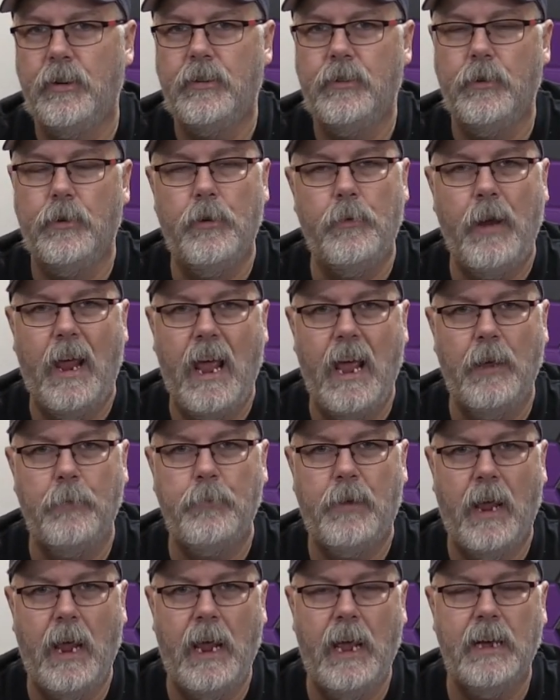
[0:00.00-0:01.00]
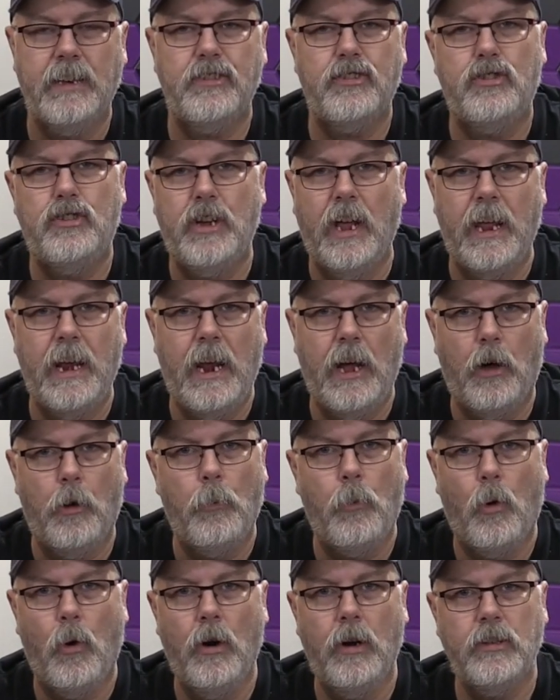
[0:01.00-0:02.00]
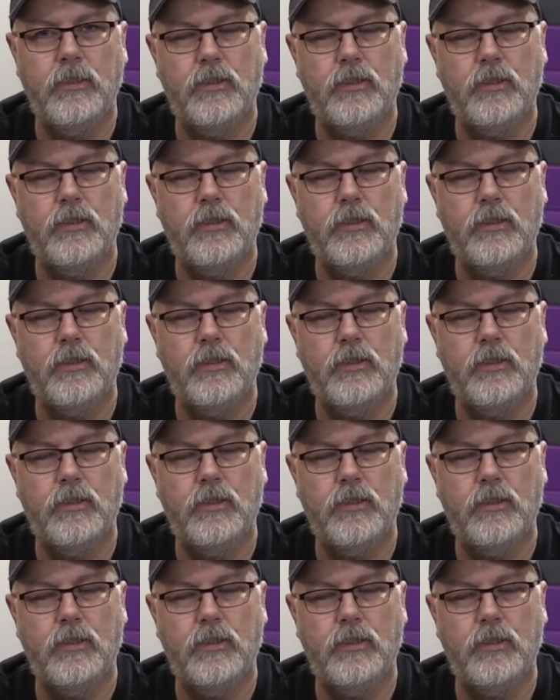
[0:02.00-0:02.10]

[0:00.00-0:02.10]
to an MKS Gen L board.